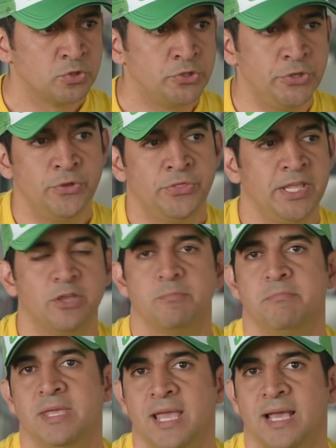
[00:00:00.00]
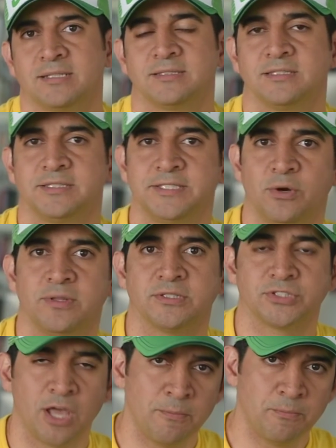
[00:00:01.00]
do you think me as the CEO of
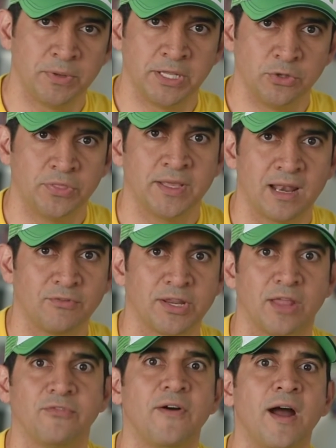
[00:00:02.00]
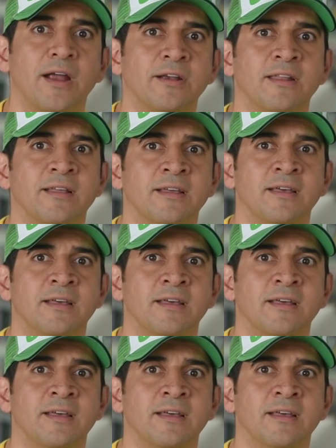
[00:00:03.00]
this company, you think I'll ever get fired?